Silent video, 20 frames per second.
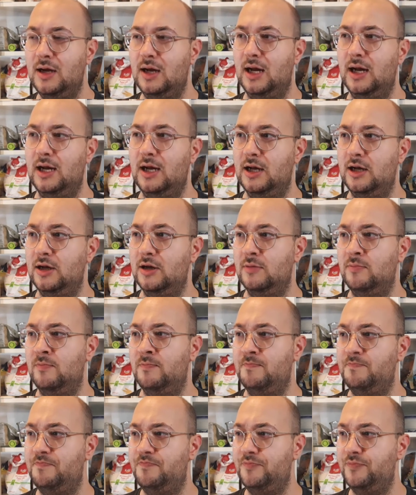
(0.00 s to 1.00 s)

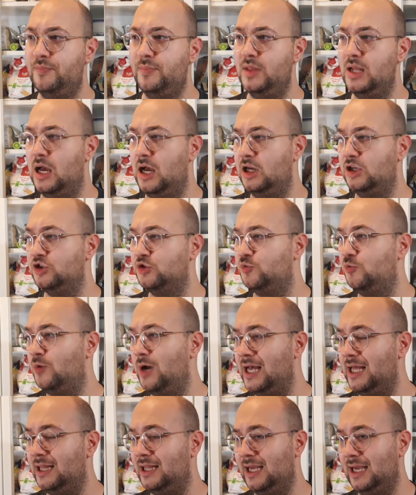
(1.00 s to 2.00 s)
As
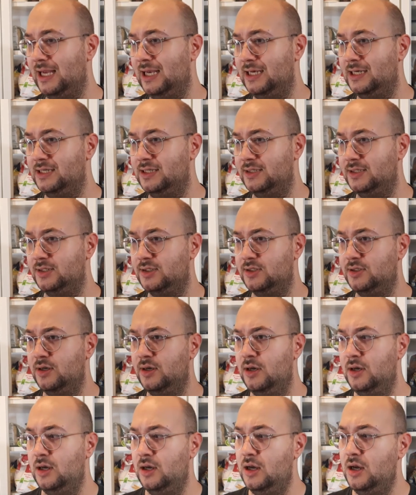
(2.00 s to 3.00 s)
well
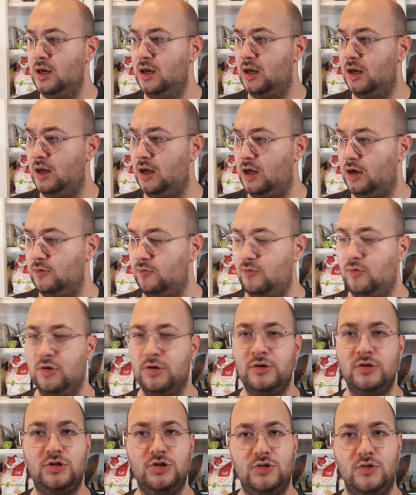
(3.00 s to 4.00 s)
as I
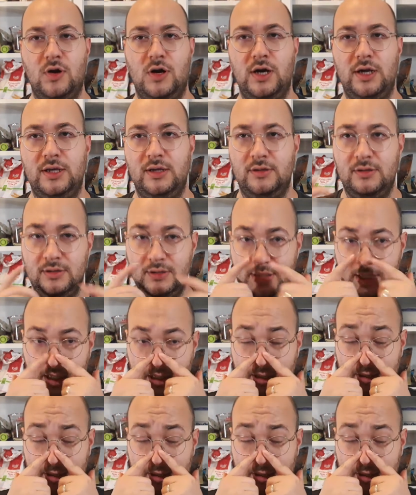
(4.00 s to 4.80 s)
want to try and